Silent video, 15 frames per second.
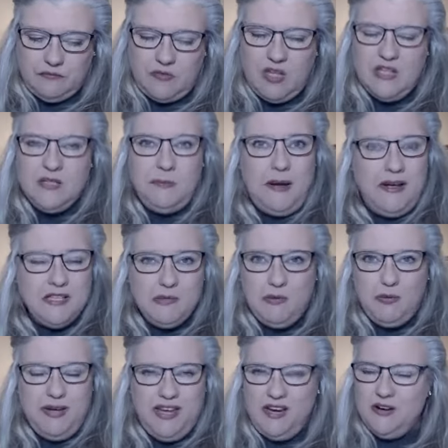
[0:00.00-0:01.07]
it's possible
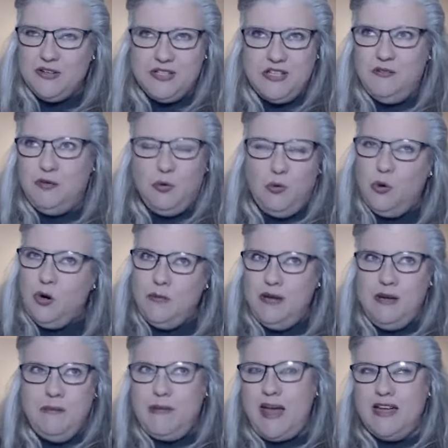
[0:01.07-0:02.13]
we hear Civil War
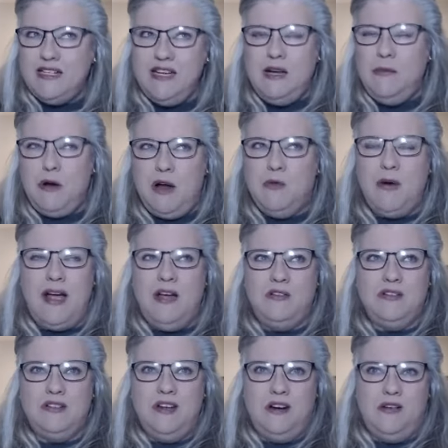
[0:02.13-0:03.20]
being bandied
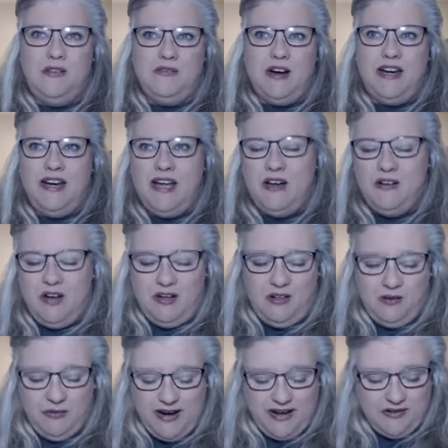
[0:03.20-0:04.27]
around, you know, right now all
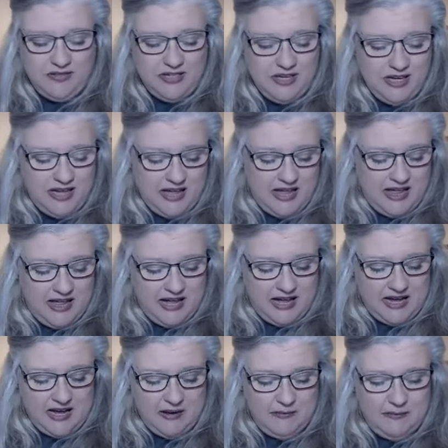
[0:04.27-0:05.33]
around.
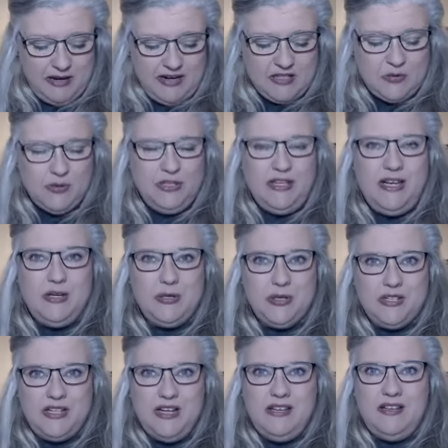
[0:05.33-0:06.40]
Uh, but it's really
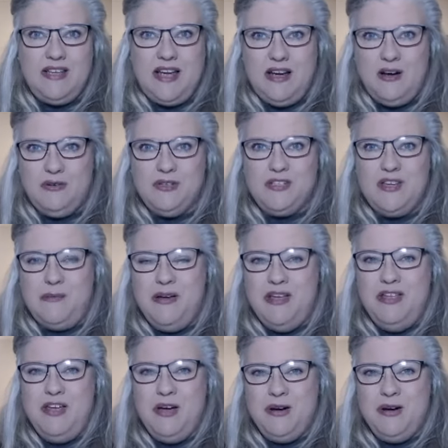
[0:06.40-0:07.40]
interesting how some of